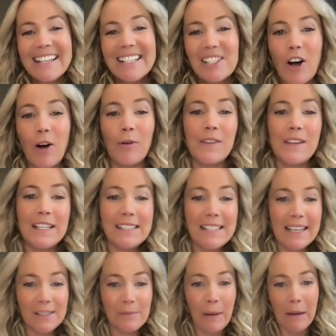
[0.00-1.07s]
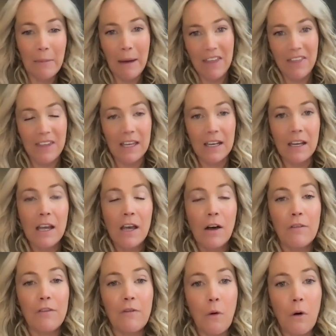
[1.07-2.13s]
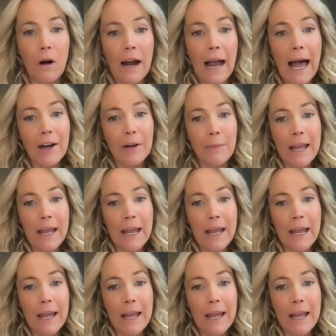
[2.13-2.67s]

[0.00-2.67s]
So, this is my method for how to